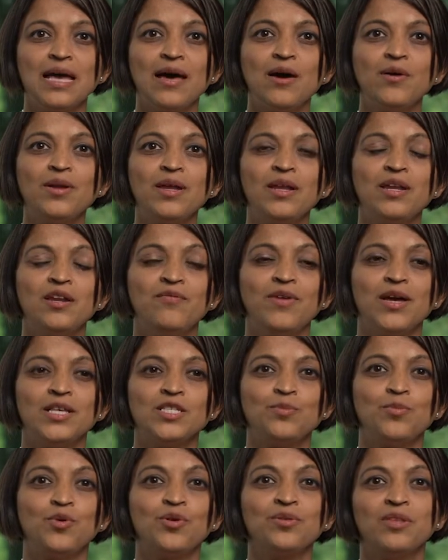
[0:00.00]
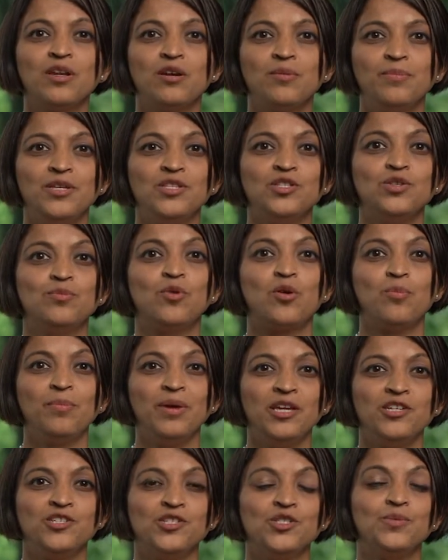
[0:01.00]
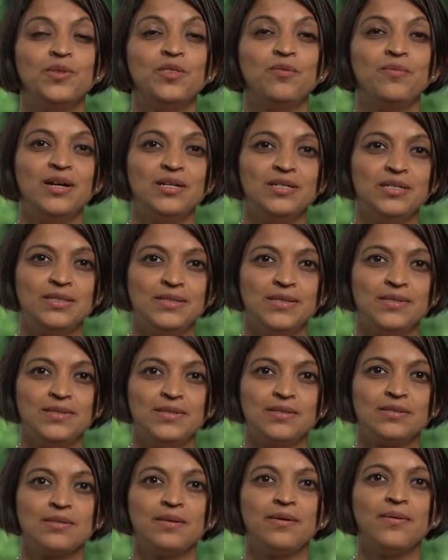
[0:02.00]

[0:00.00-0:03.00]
out and advance more therapies to more patients with rare diseases.